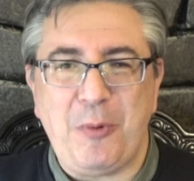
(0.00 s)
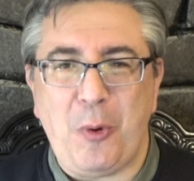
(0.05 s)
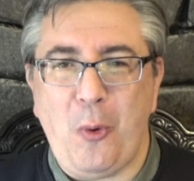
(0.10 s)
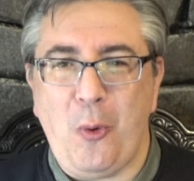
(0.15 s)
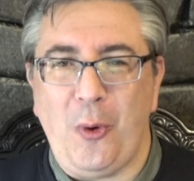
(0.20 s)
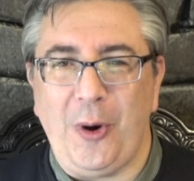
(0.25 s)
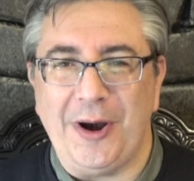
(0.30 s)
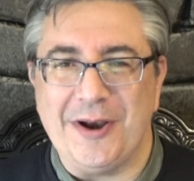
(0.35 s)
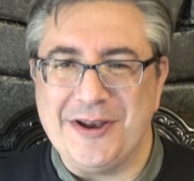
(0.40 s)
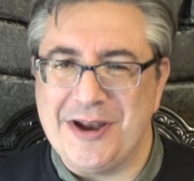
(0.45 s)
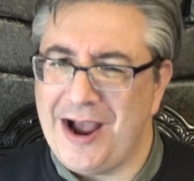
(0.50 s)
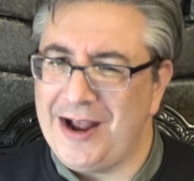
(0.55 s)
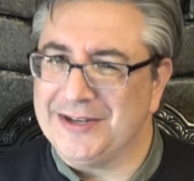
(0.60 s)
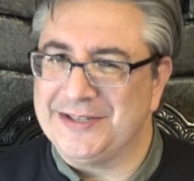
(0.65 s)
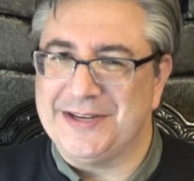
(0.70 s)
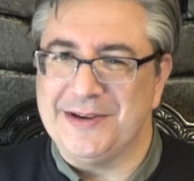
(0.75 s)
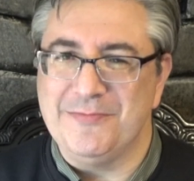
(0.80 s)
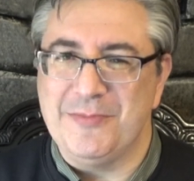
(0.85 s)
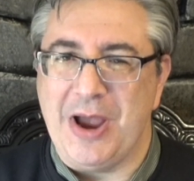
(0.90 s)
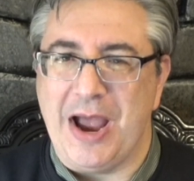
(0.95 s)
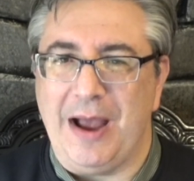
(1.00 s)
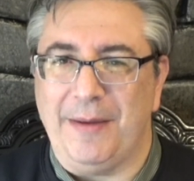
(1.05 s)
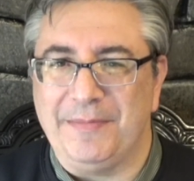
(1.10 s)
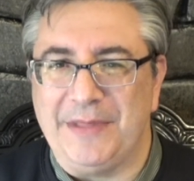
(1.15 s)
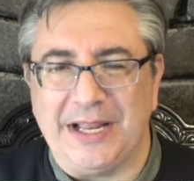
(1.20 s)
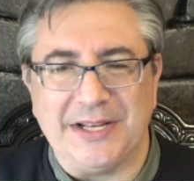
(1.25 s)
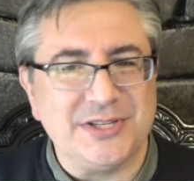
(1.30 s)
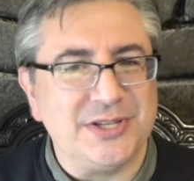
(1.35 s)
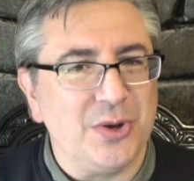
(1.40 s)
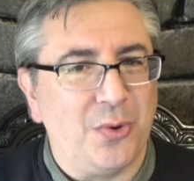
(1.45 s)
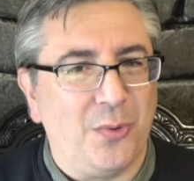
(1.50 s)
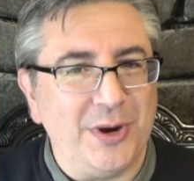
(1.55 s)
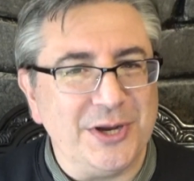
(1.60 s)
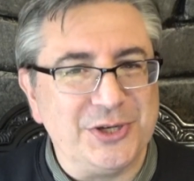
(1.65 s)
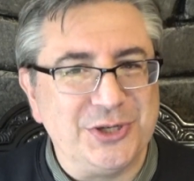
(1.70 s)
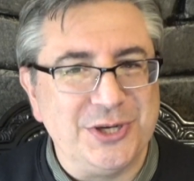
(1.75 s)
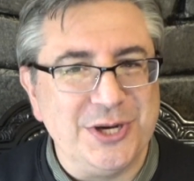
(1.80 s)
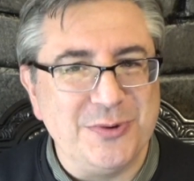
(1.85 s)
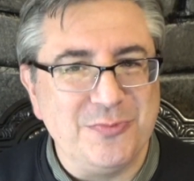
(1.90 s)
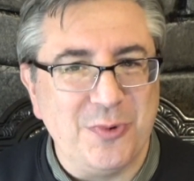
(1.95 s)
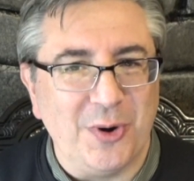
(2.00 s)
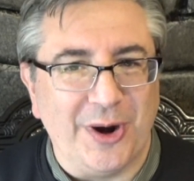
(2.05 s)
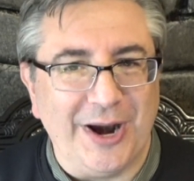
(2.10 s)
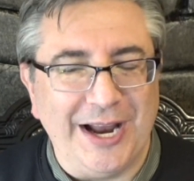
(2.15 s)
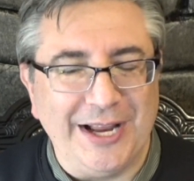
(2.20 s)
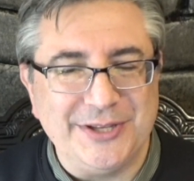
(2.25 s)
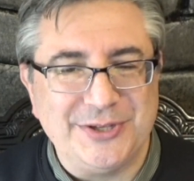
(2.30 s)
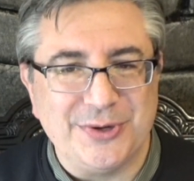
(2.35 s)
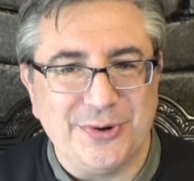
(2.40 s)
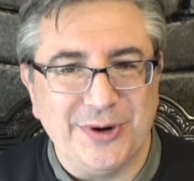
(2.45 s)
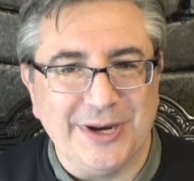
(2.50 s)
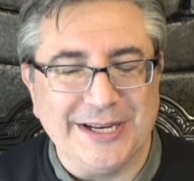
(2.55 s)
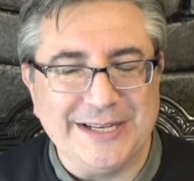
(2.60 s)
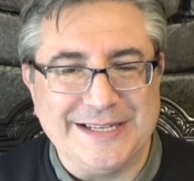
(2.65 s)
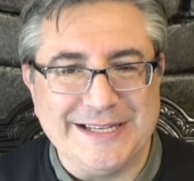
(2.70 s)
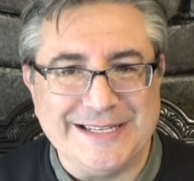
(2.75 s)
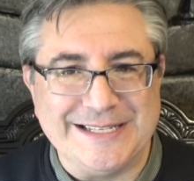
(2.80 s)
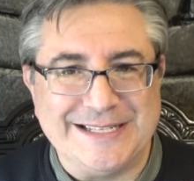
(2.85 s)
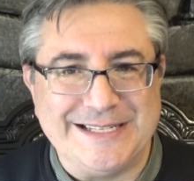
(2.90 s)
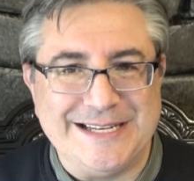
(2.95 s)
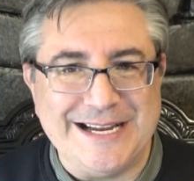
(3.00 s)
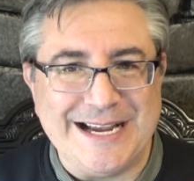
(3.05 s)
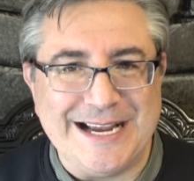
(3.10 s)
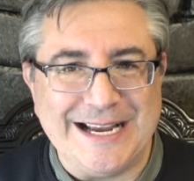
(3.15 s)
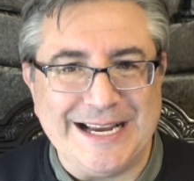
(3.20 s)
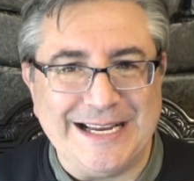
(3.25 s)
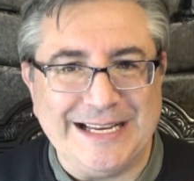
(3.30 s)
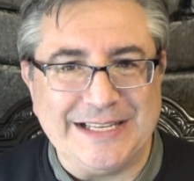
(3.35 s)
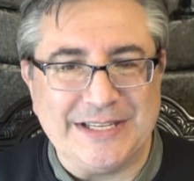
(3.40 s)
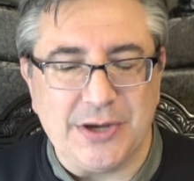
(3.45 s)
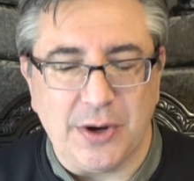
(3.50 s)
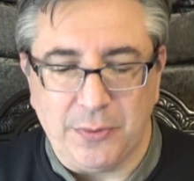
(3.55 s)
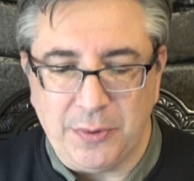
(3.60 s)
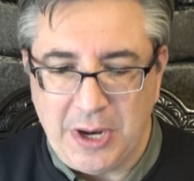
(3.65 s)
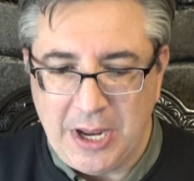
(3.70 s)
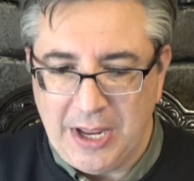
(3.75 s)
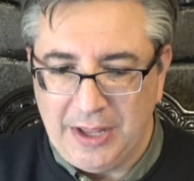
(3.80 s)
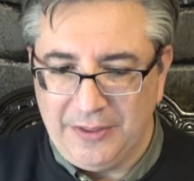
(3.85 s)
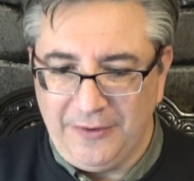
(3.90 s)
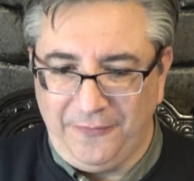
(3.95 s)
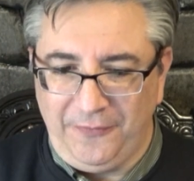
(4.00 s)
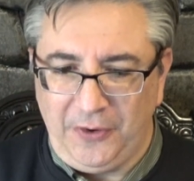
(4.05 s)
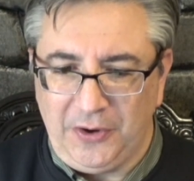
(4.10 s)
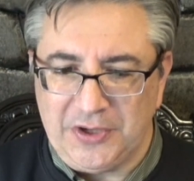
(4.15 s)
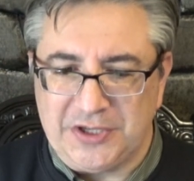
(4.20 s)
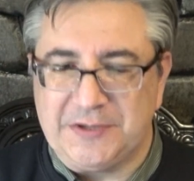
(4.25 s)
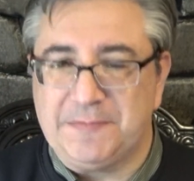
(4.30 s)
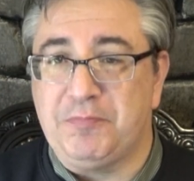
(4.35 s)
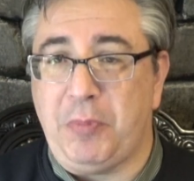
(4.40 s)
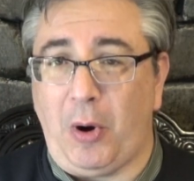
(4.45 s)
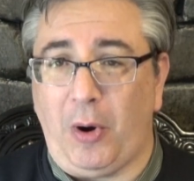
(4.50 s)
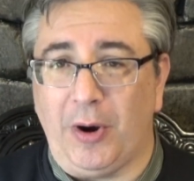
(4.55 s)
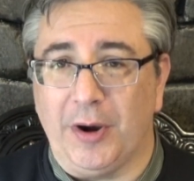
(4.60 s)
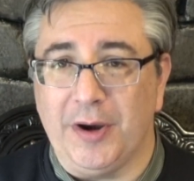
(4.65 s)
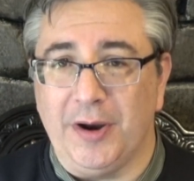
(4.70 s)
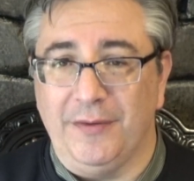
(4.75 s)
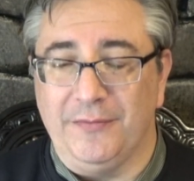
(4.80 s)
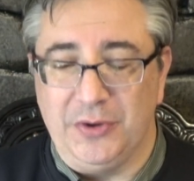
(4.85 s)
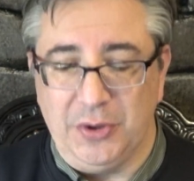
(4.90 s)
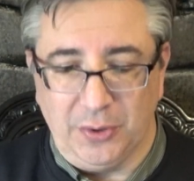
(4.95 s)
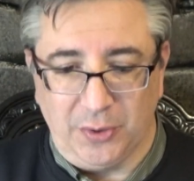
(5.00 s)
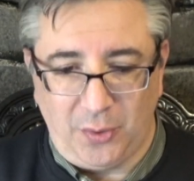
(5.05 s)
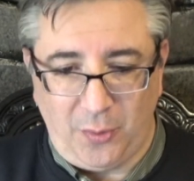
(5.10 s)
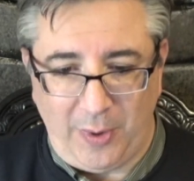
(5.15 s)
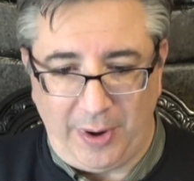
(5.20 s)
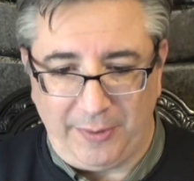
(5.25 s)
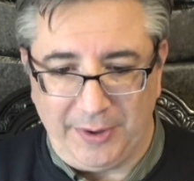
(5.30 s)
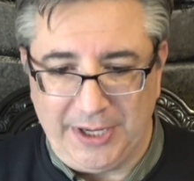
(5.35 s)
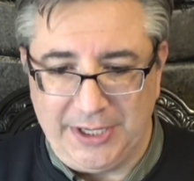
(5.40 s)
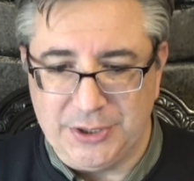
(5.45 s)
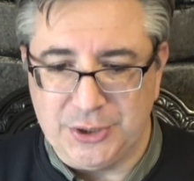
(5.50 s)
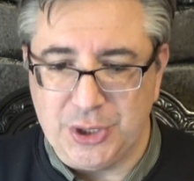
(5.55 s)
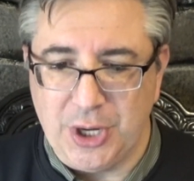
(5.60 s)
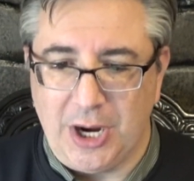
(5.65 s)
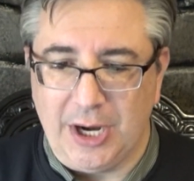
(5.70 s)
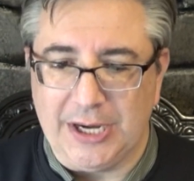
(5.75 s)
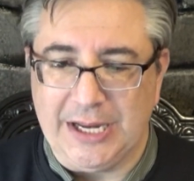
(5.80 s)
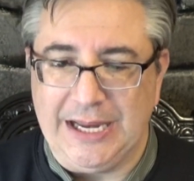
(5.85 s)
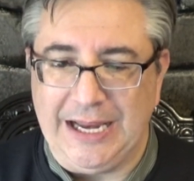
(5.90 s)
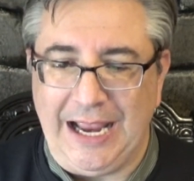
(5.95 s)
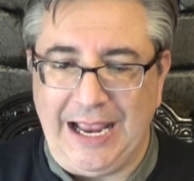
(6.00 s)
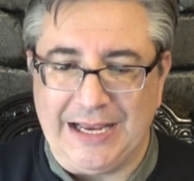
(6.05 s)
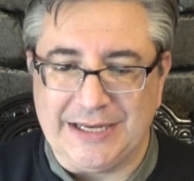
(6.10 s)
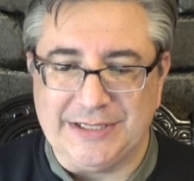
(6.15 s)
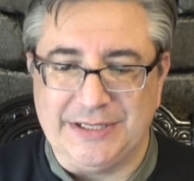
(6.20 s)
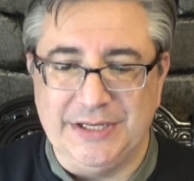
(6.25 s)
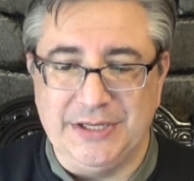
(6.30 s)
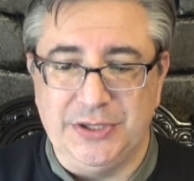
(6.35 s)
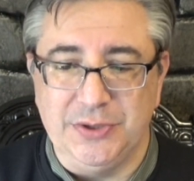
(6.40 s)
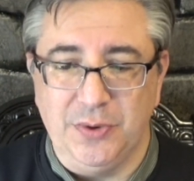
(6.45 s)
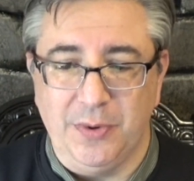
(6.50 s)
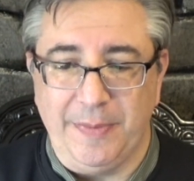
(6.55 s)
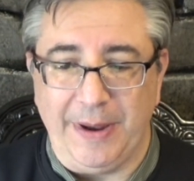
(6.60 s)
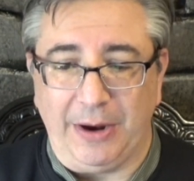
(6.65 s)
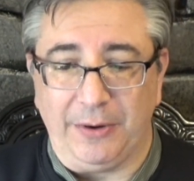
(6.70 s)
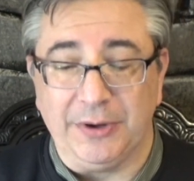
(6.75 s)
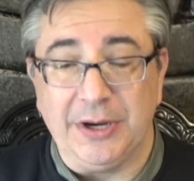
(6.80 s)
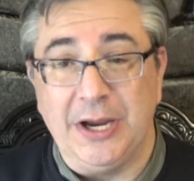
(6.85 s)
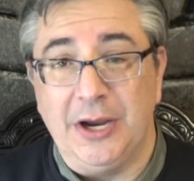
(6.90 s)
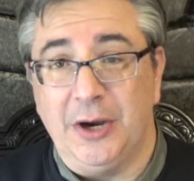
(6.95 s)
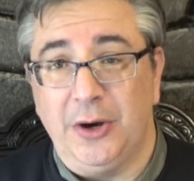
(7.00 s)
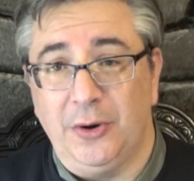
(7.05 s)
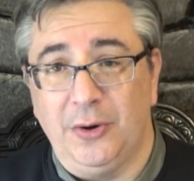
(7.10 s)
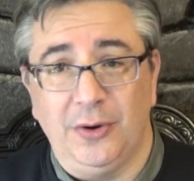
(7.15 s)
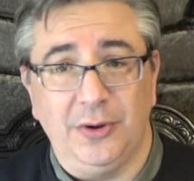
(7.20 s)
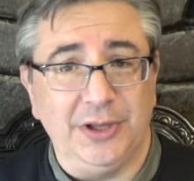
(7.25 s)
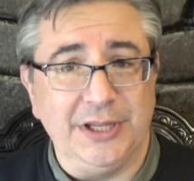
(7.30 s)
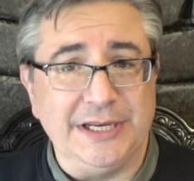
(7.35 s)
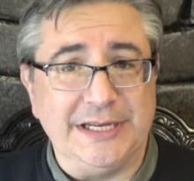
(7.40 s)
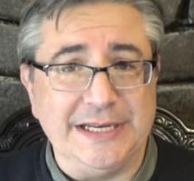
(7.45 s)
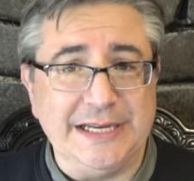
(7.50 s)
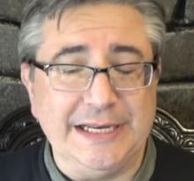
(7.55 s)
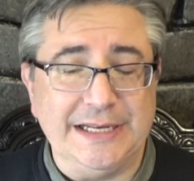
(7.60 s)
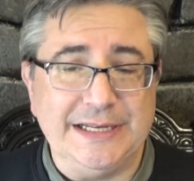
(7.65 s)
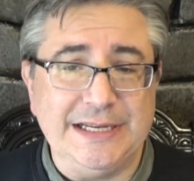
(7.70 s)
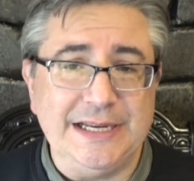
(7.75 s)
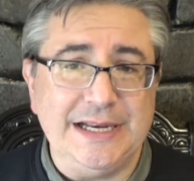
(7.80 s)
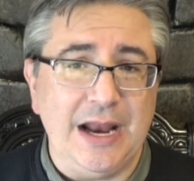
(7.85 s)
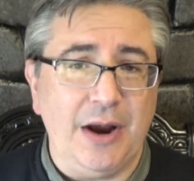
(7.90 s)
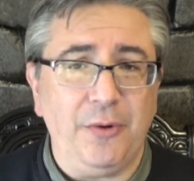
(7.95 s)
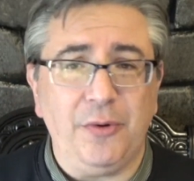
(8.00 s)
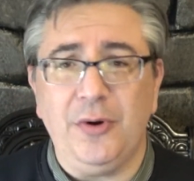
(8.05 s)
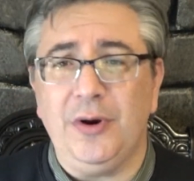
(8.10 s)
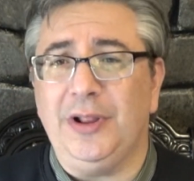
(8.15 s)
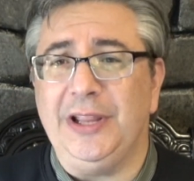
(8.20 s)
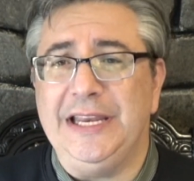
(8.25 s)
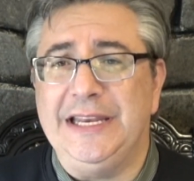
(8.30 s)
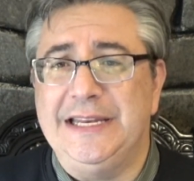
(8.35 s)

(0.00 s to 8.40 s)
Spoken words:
or not to map? That's the question we're answering today. So the first part of your query, Johnny, has to do about early D&D. Now, early